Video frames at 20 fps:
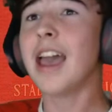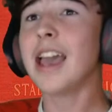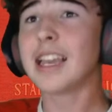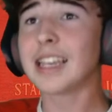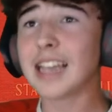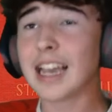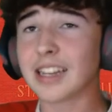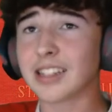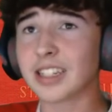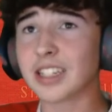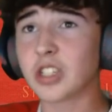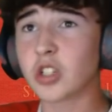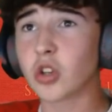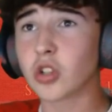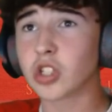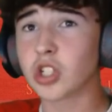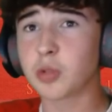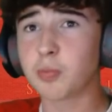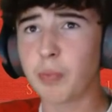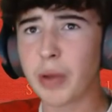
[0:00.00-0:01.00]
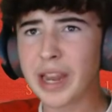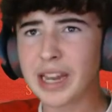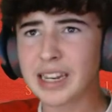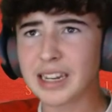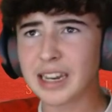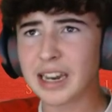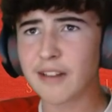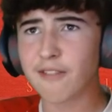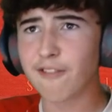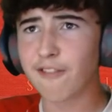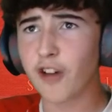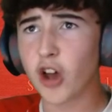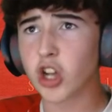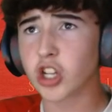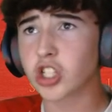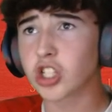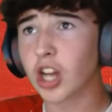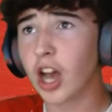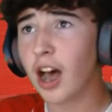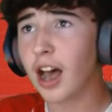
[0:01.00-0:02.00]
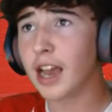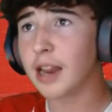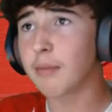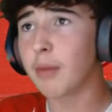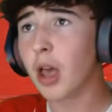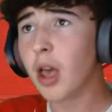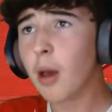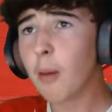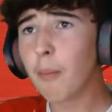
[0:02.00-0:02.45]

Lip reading: Yes, he does. He's pinged it in first time.